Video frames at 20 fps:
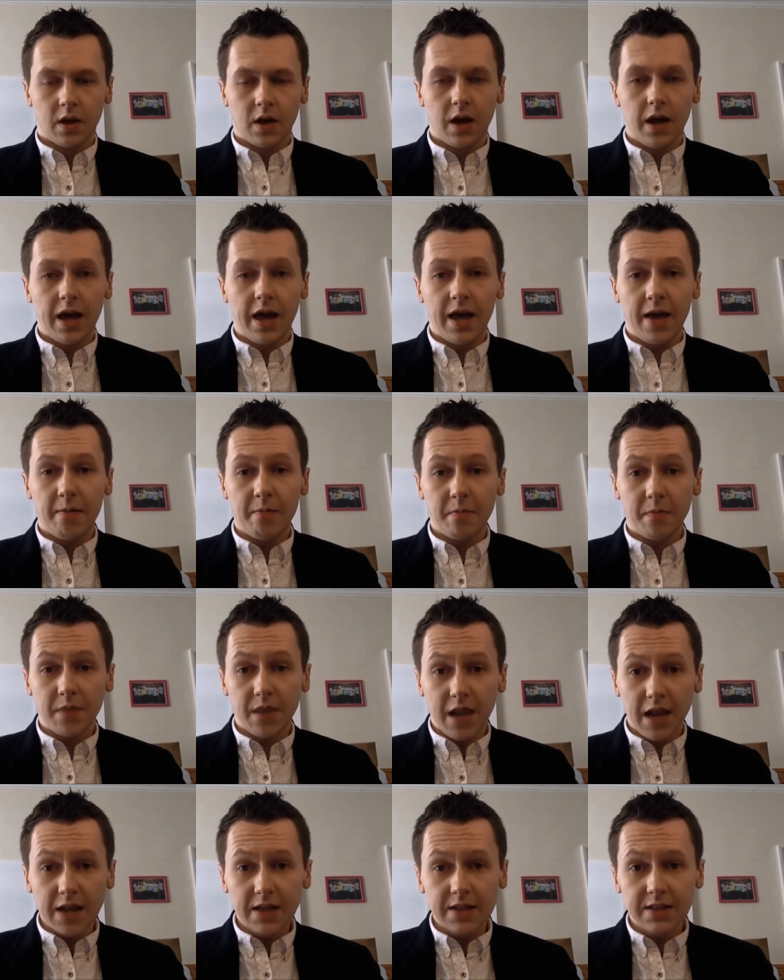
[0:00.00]
Um, the
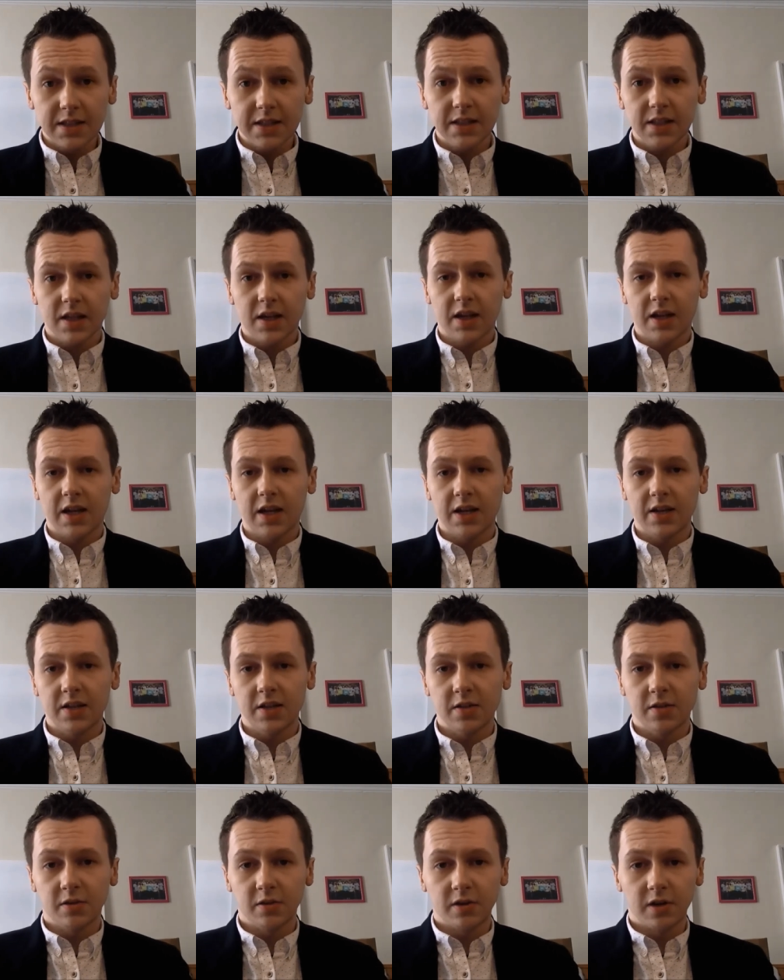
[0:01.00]
next thing that I'd like to
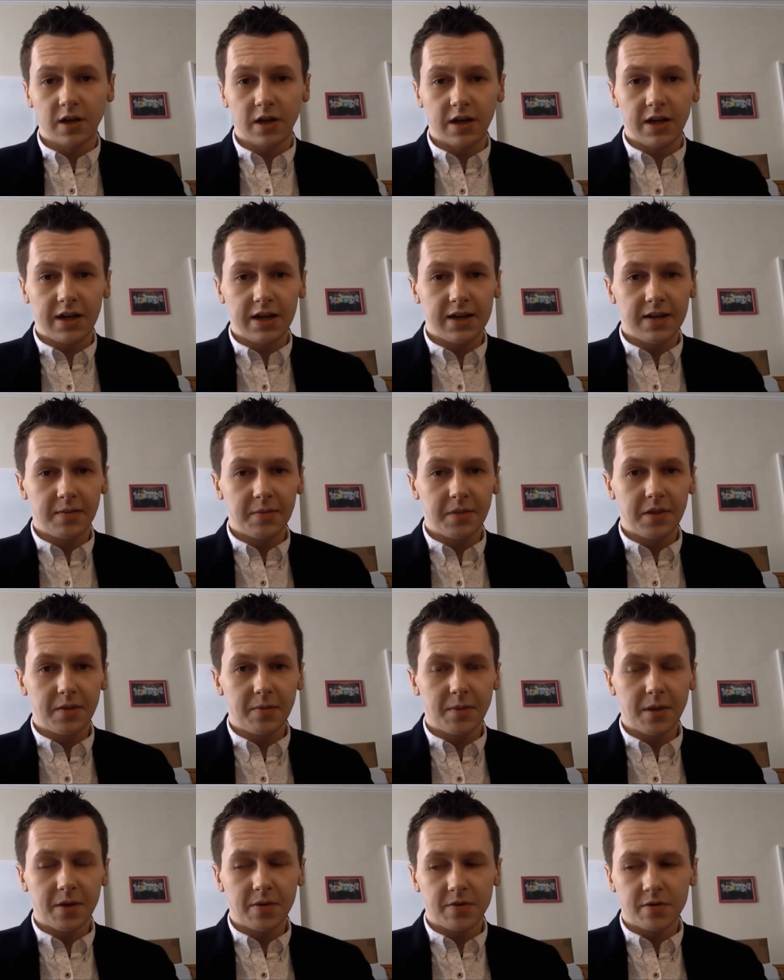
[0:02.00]
talk a little bit
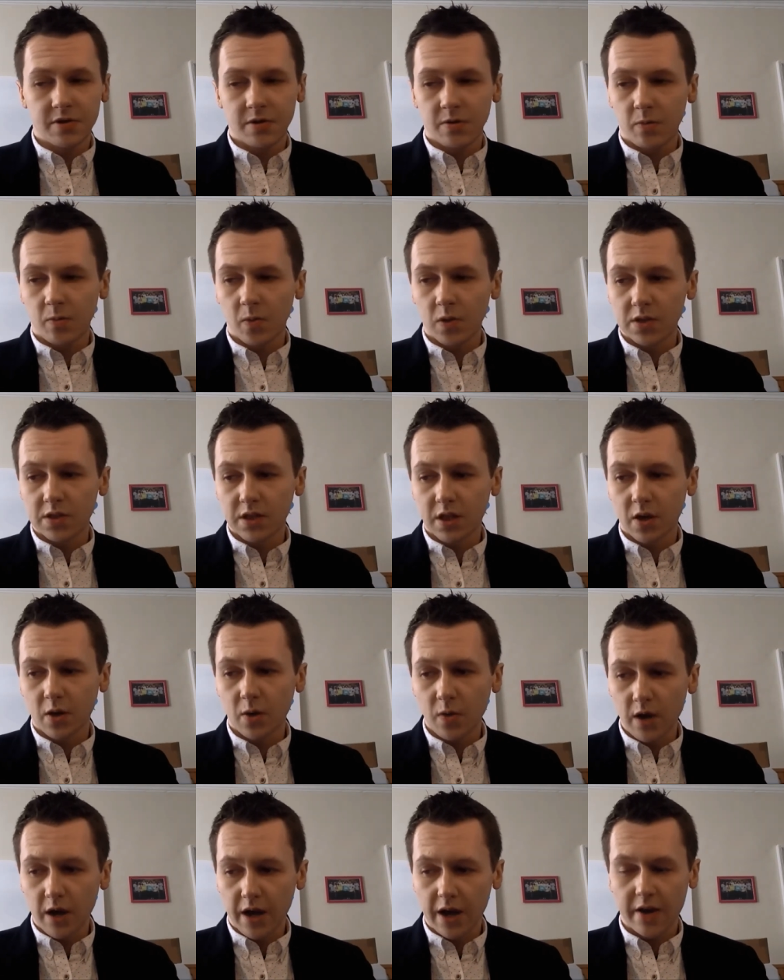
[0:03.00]
about was the
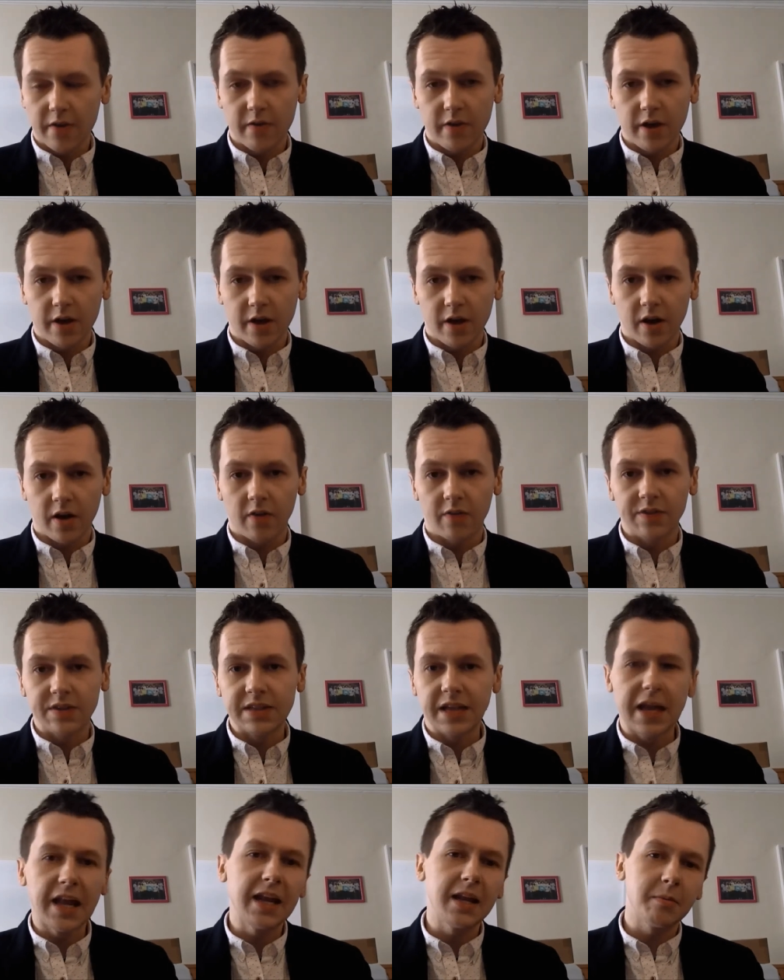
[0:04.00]
whole area of
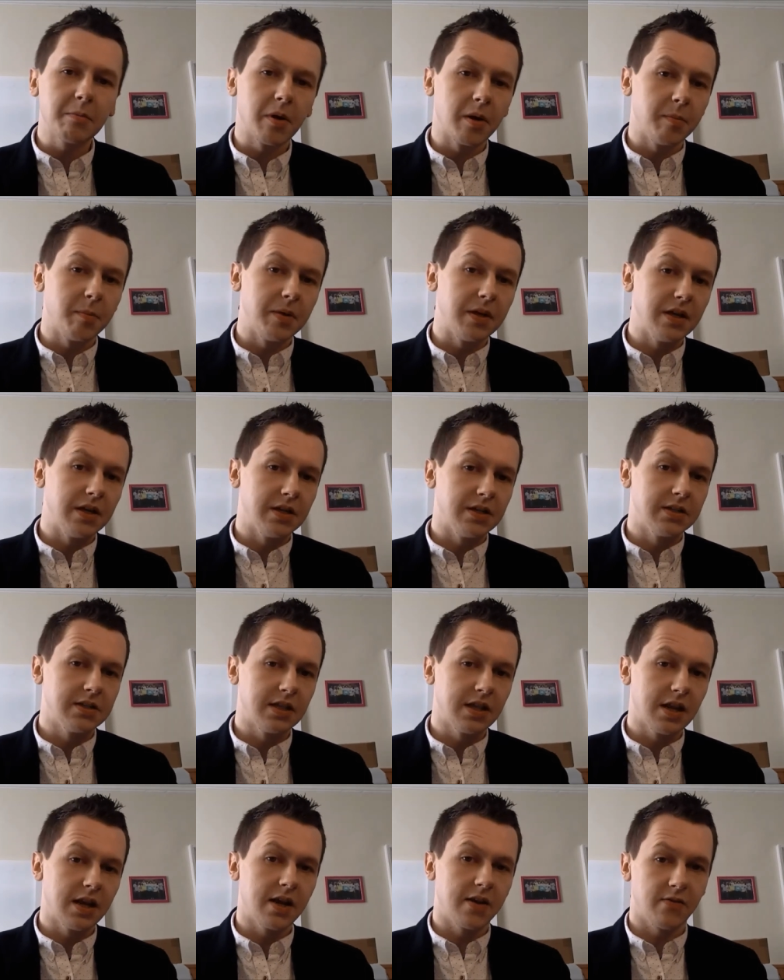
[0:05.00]
telling my peers
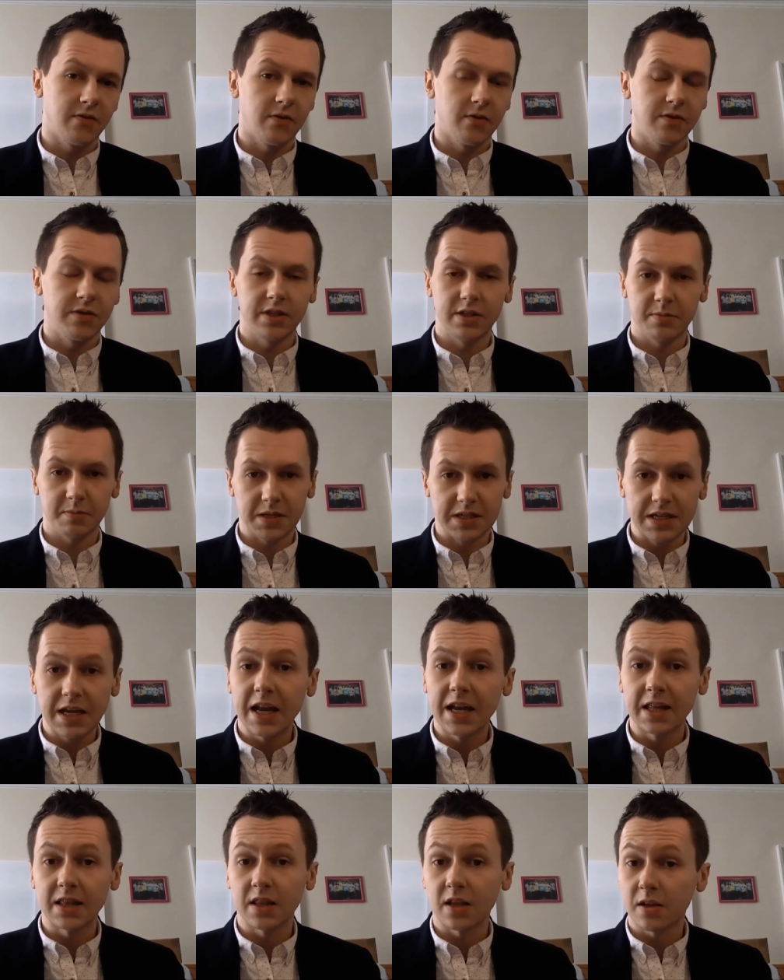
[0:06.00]
that I have autism and
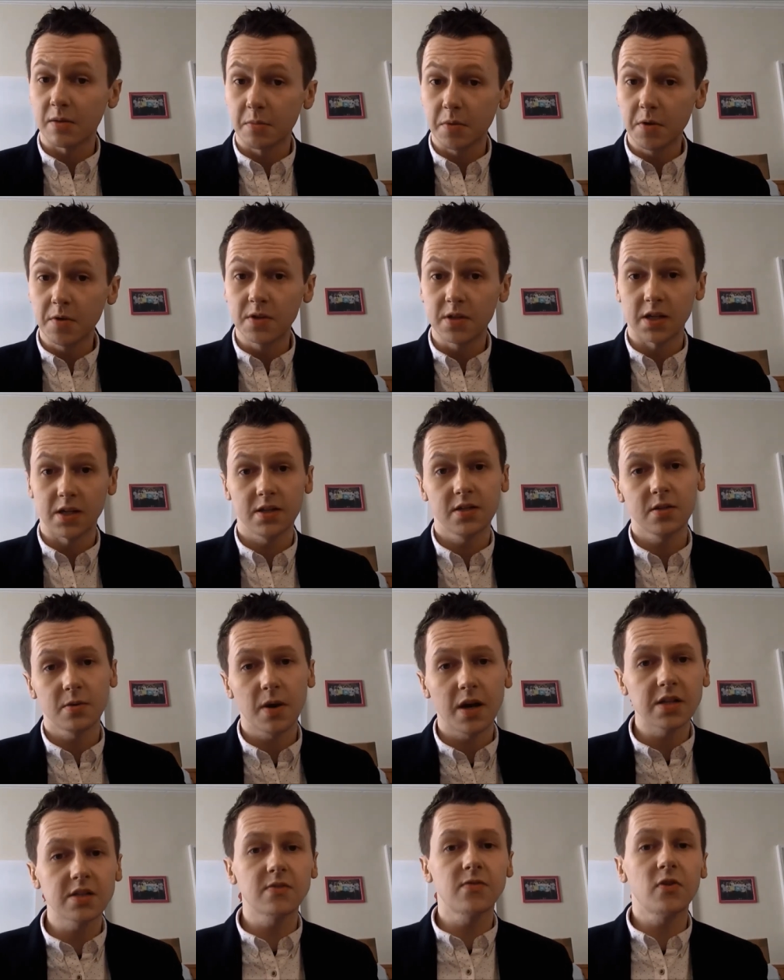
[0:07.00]
telling the community. So,
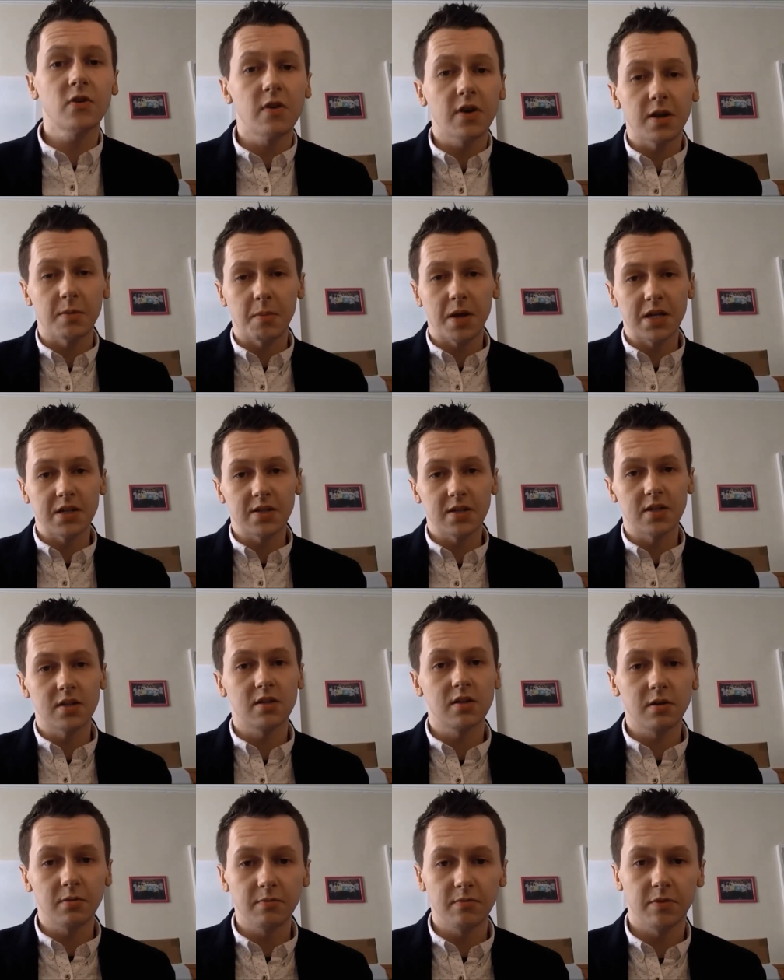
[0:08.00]
as I've already mentioned,
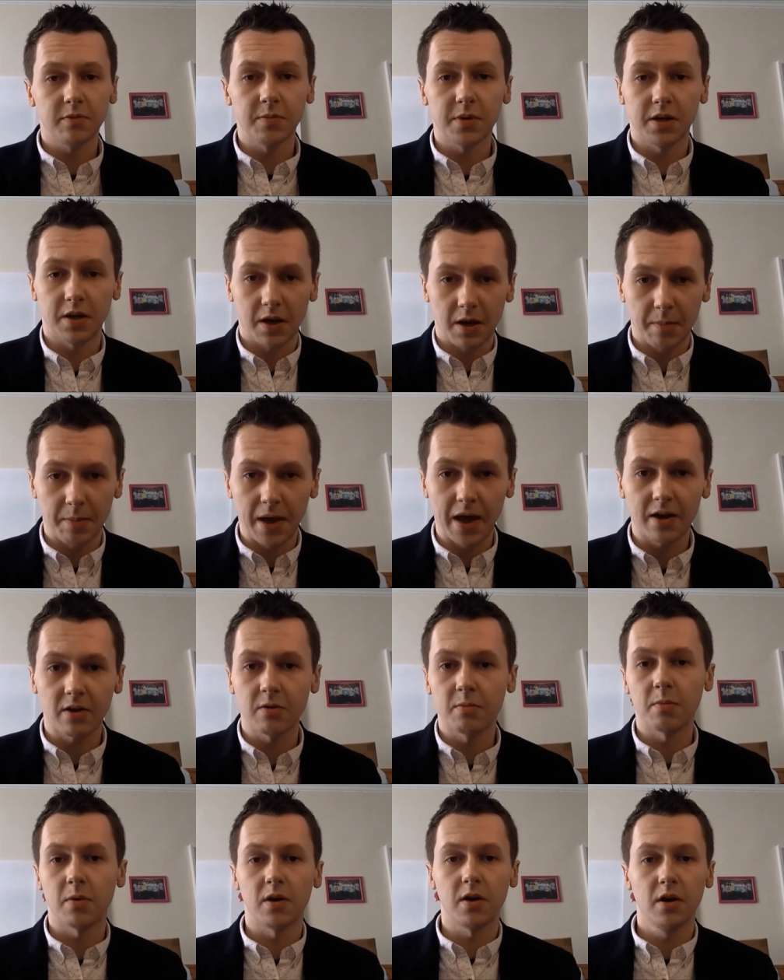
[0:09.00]
come from a, a
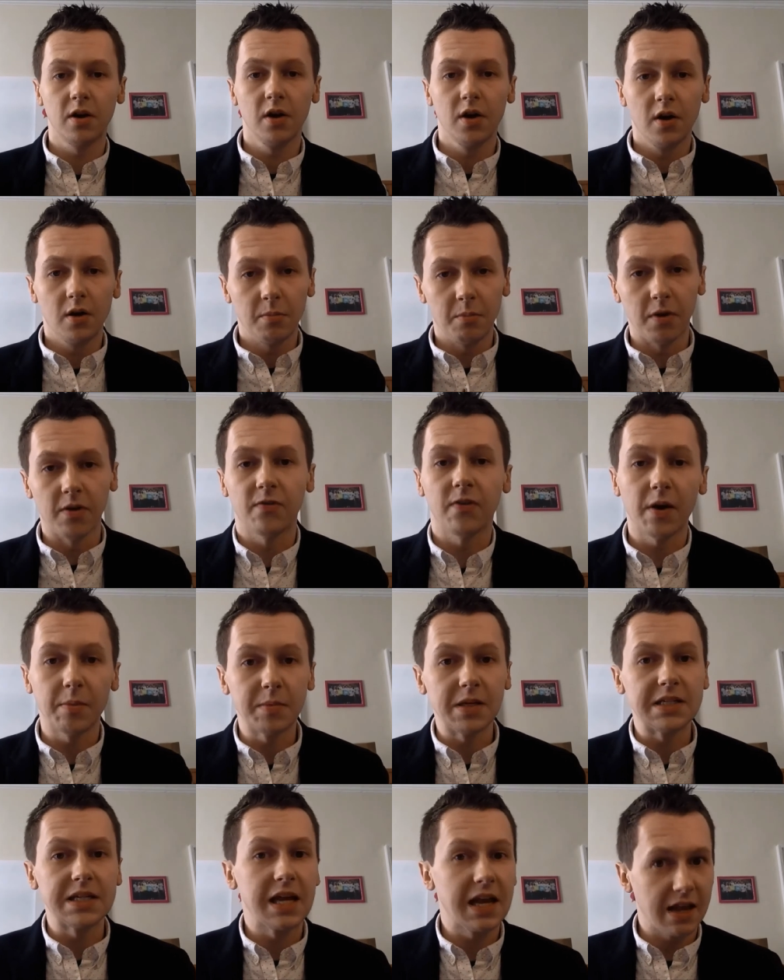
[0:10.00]
background where my
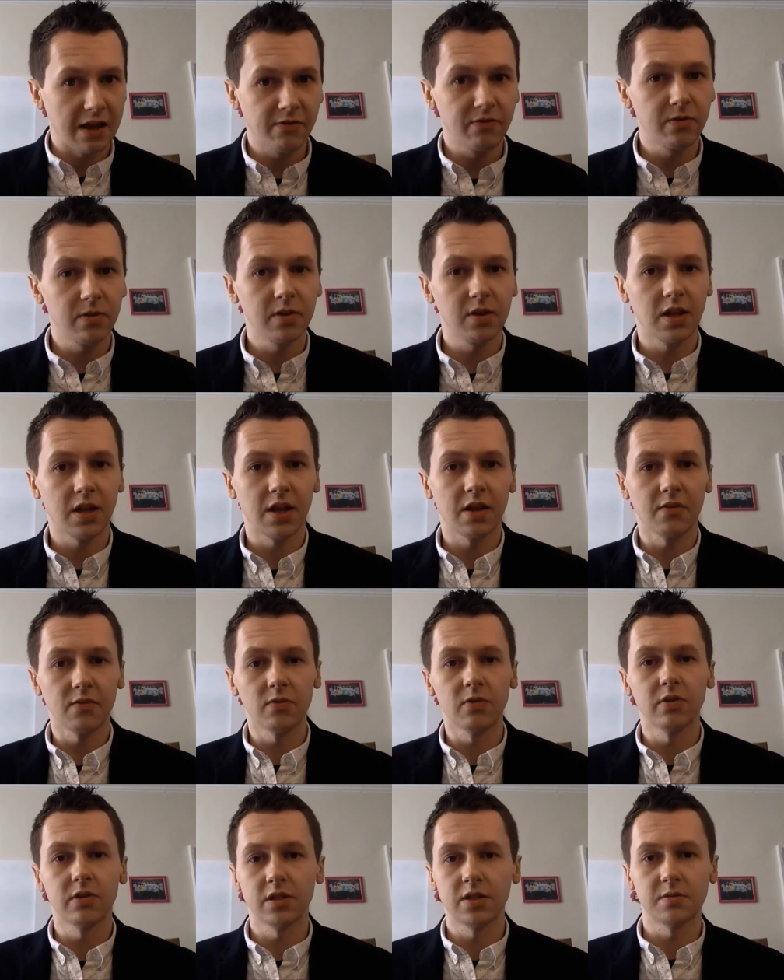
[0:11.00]
family tell everyone that I have
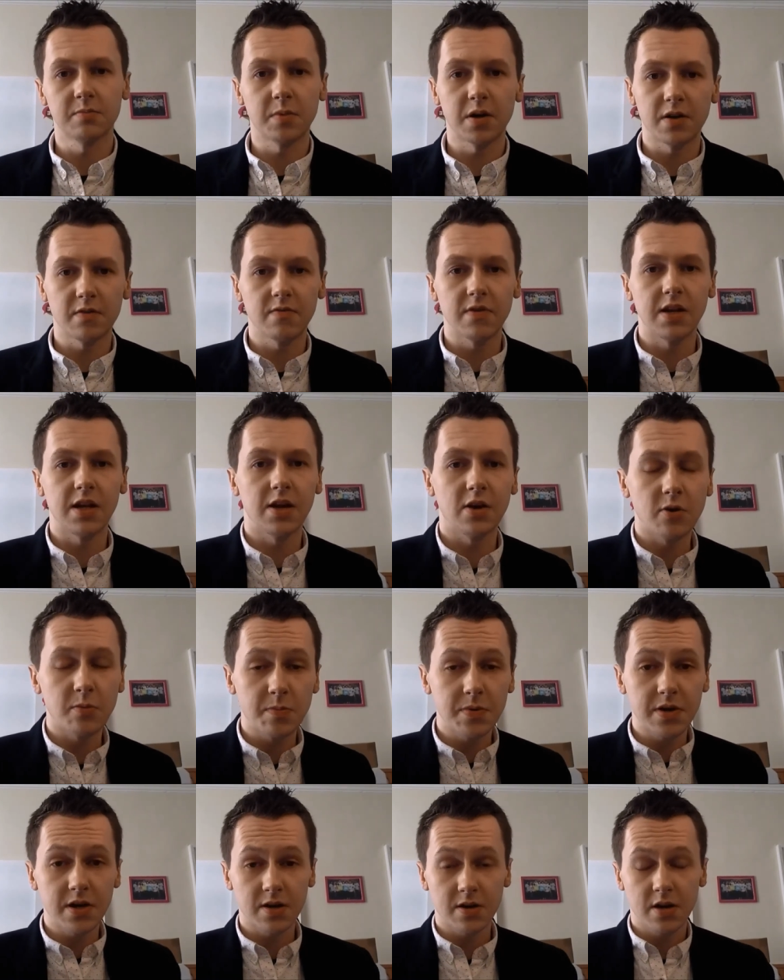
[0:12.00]
autism and are really
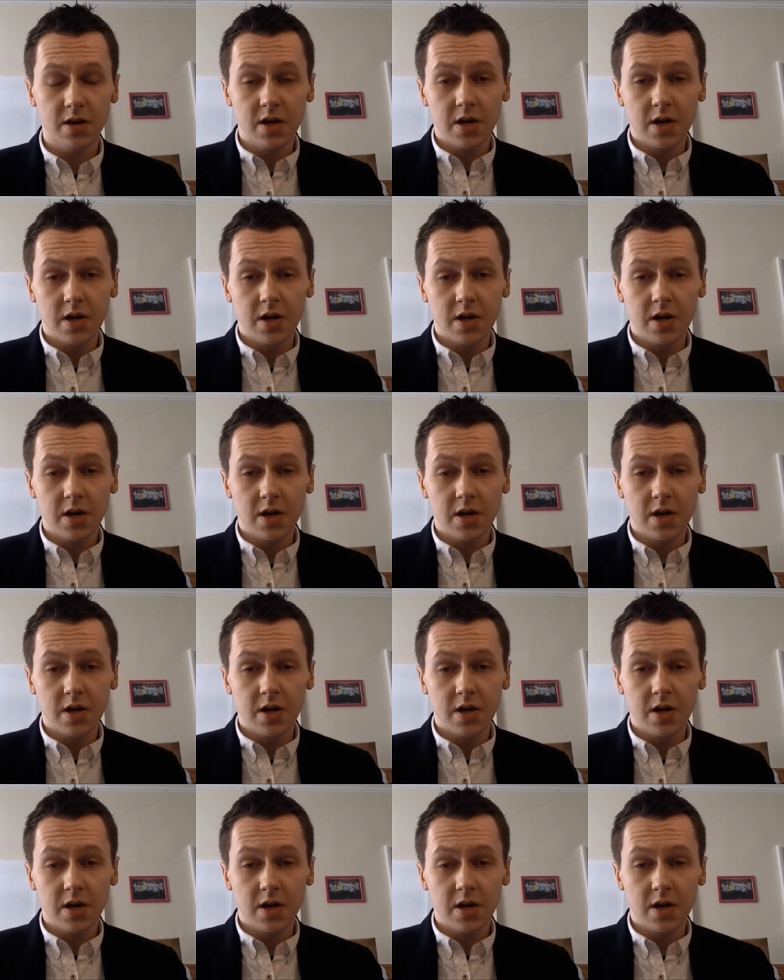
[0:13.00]
open, and